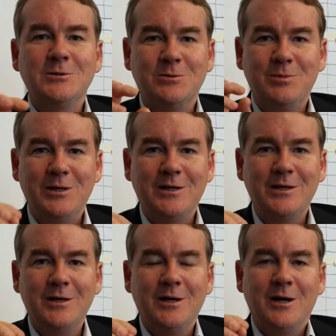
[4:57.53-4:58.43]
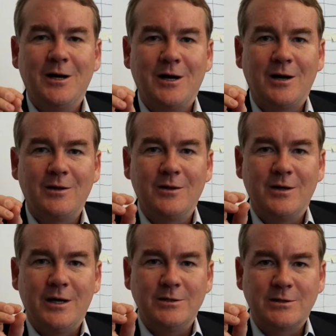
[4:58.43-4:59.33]
to be
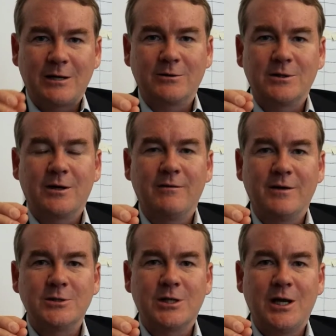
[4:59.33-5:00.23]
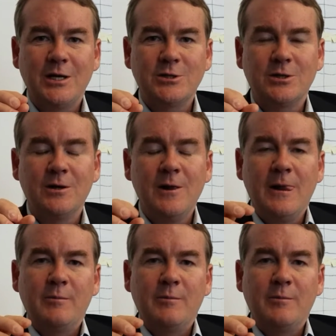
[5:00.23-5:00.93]
the Secretary of Education.